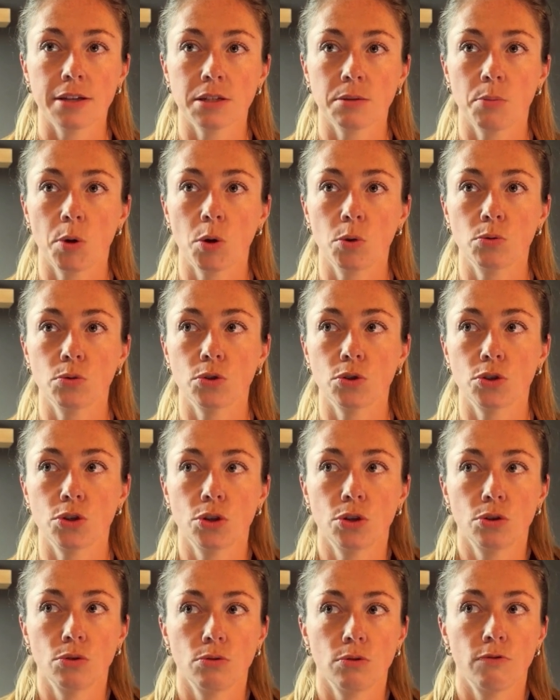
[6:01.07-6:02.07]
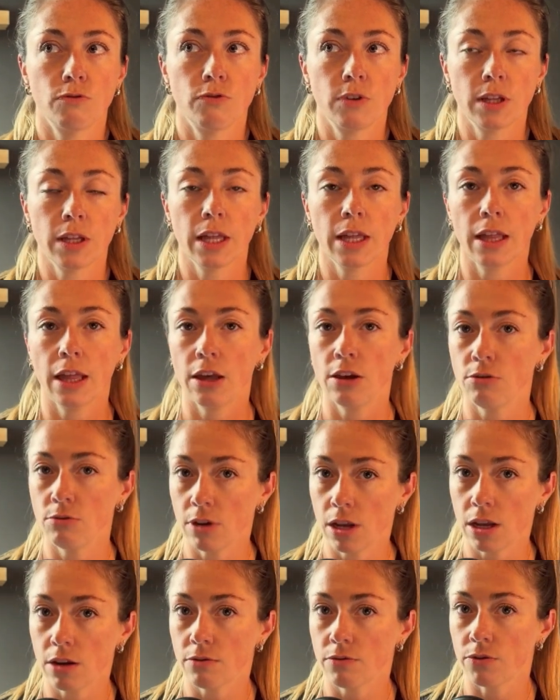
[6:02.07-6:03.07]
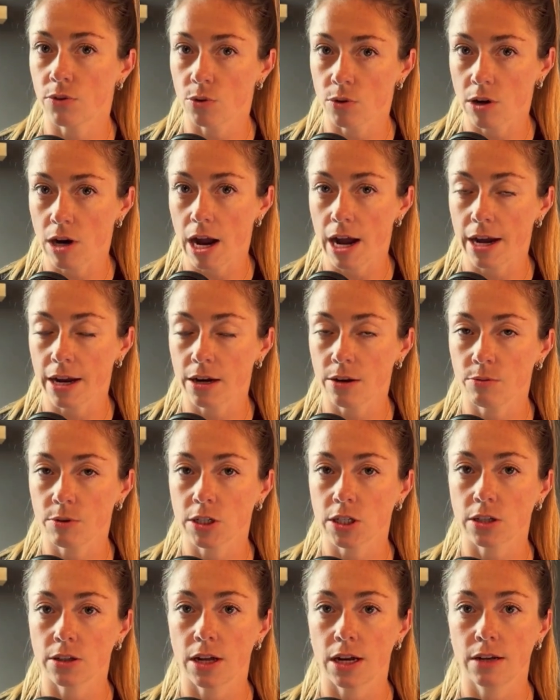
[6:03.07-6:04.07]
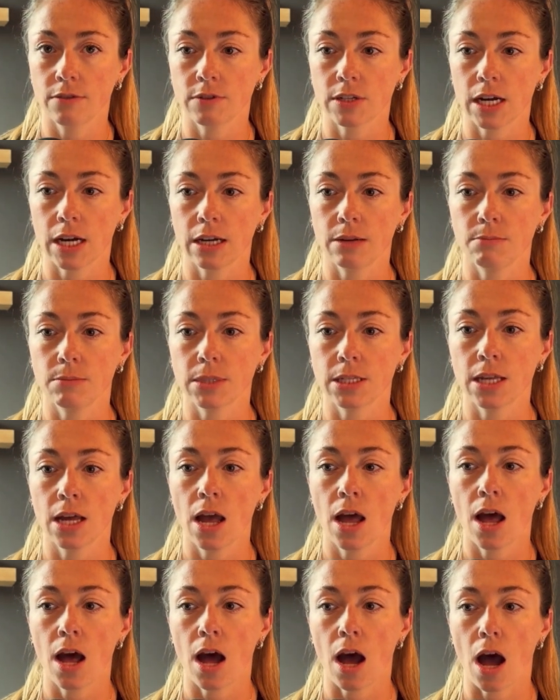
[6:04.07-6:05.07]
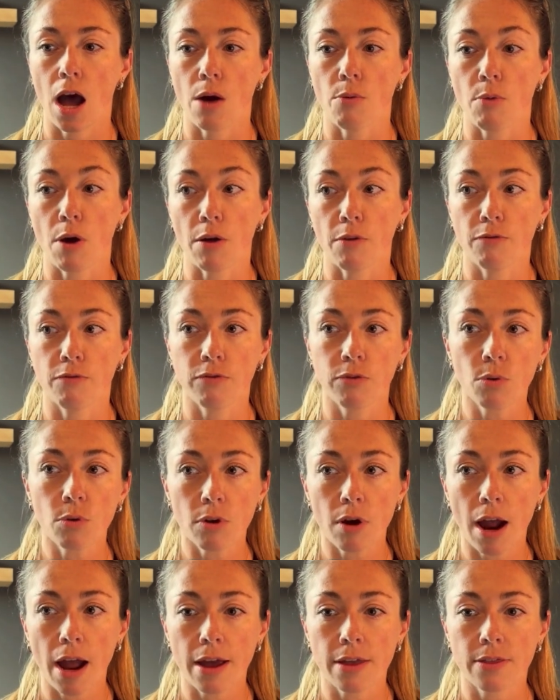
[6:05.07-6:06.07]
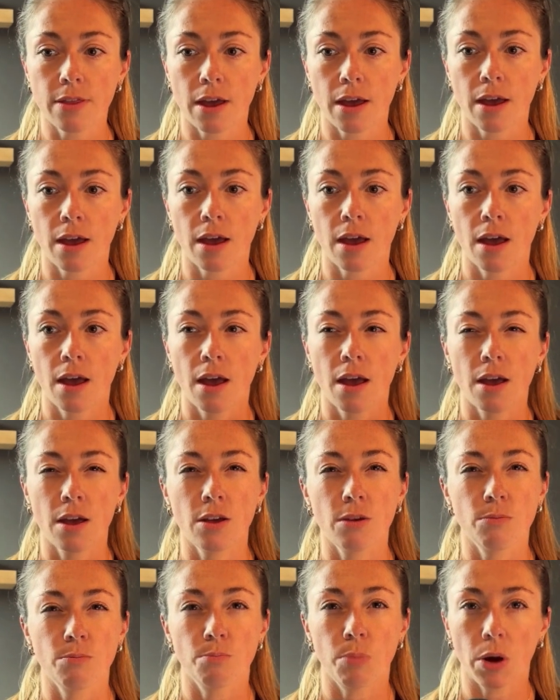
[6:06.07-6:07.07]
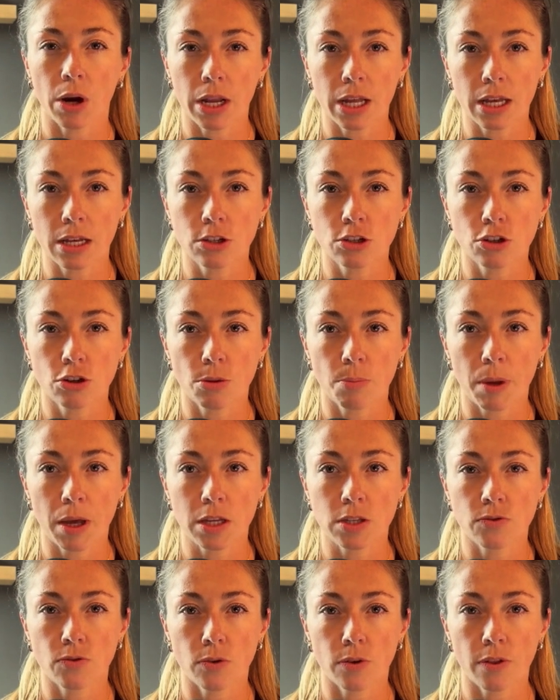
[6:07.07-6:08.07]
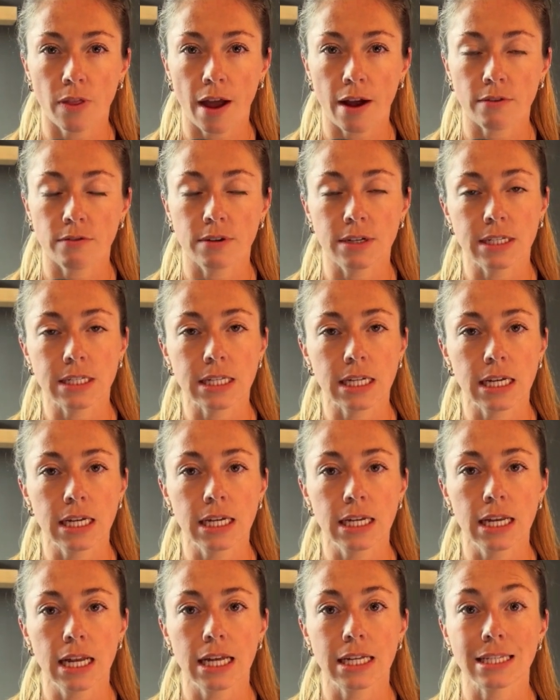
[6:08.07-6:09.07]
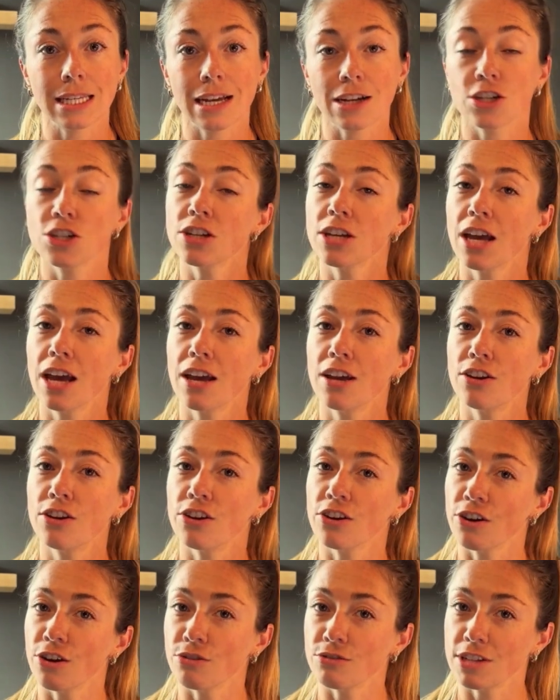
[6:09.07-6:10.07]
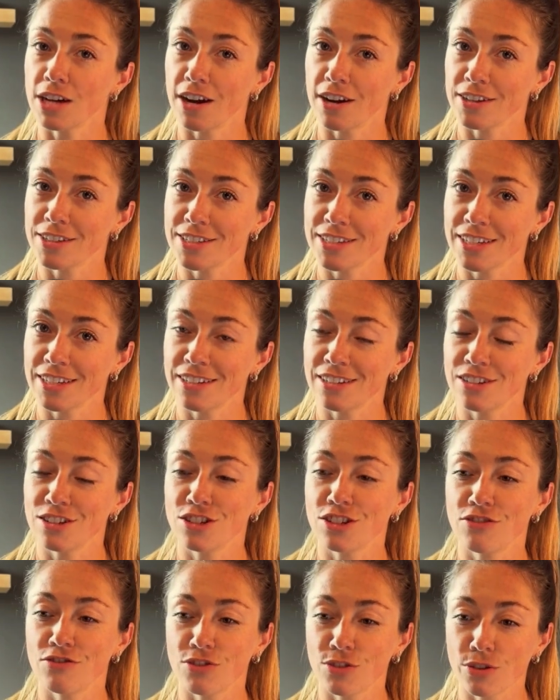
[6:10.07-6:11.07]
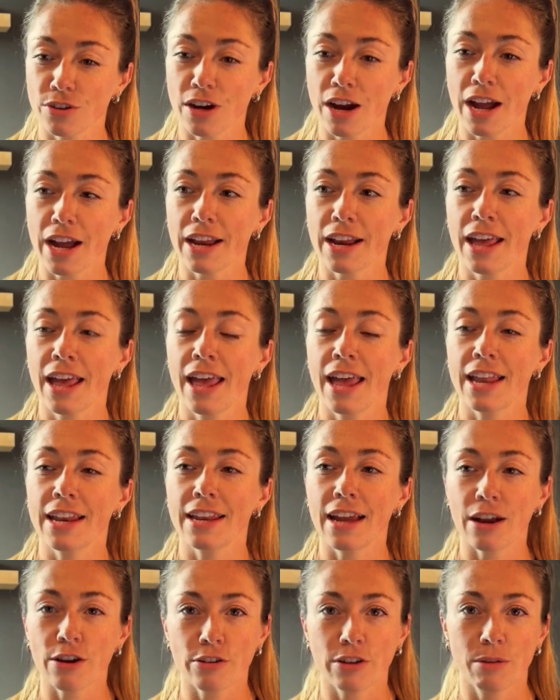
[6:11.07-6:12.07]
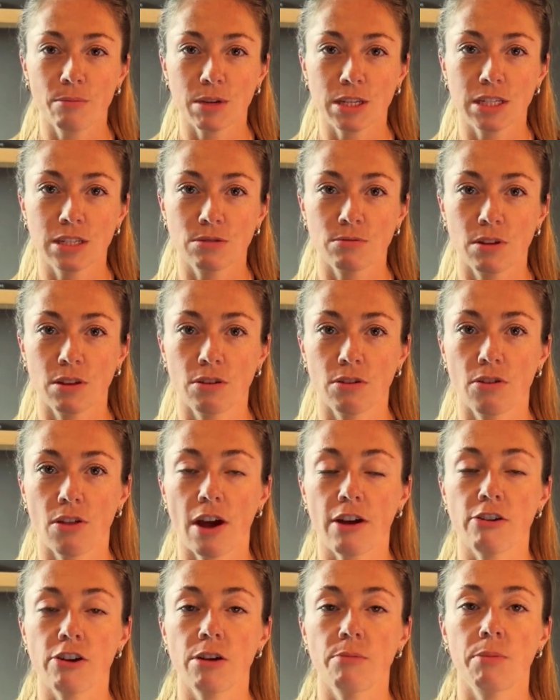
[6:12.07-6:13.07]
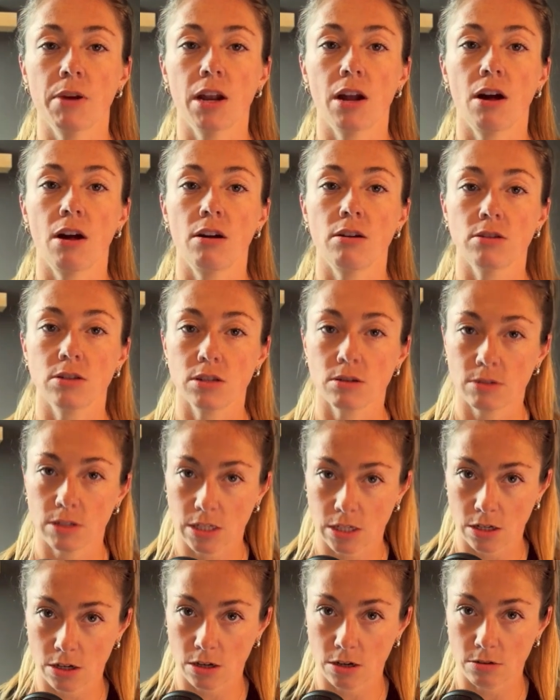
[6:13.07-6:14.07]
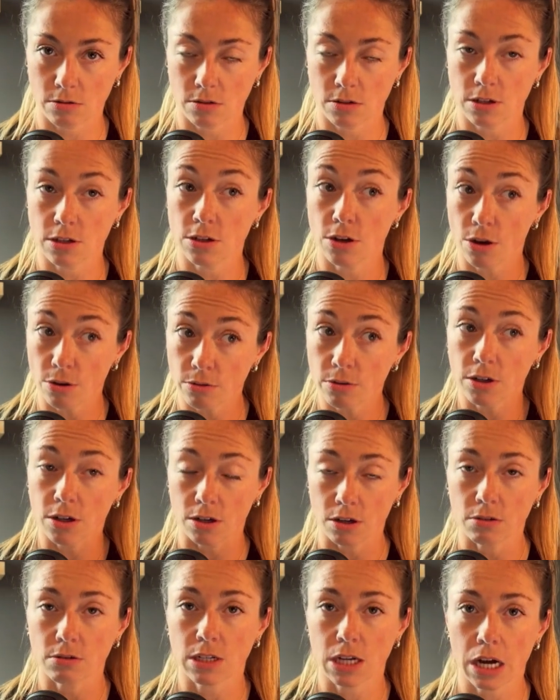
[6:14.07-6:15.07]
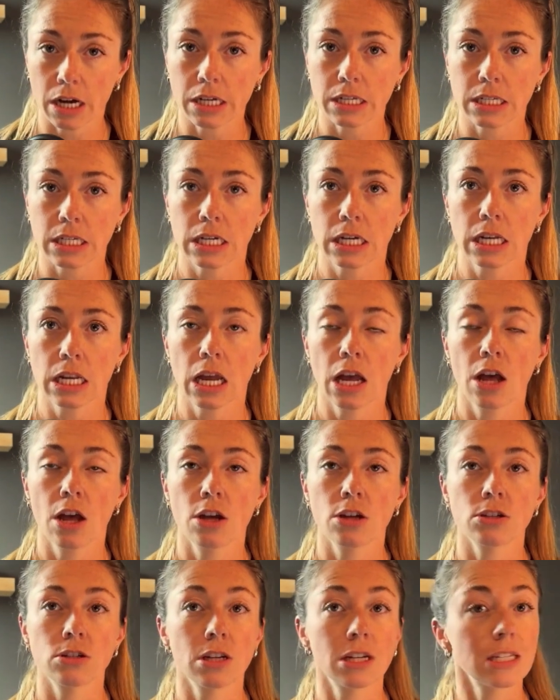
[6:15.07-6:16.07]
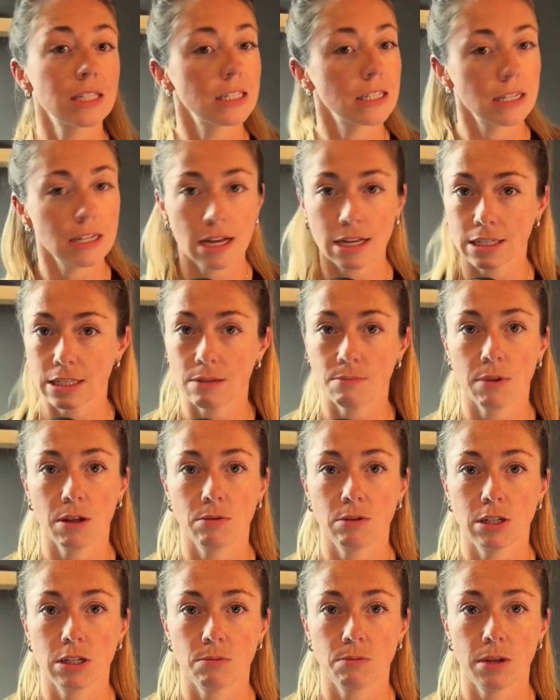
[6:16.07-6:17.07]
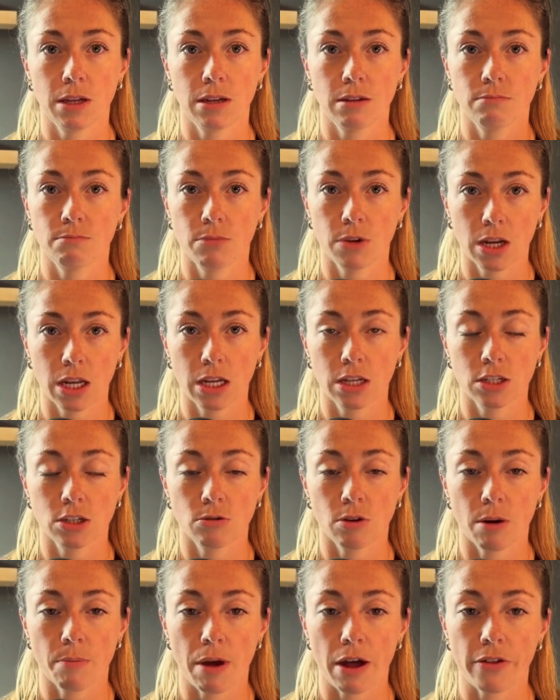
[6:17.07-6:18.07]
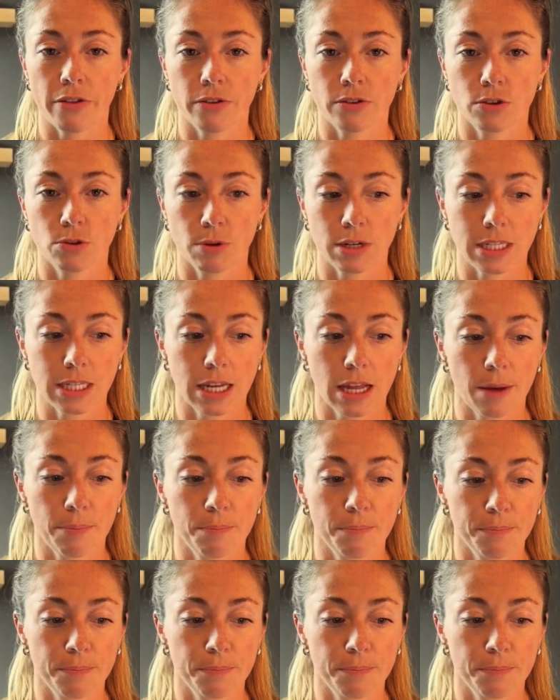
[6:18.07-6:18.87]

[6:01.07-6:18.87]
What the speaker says: opposed to feeling like you need fluoride, which a lot of times, while fluoride, they put it in toothpaste for that reason, it's actually a neurotoxin. Fluoride not only messes with your thyroid, but it also is a known neurotoxin. So that is not something we should be putting into our mouth twice a day.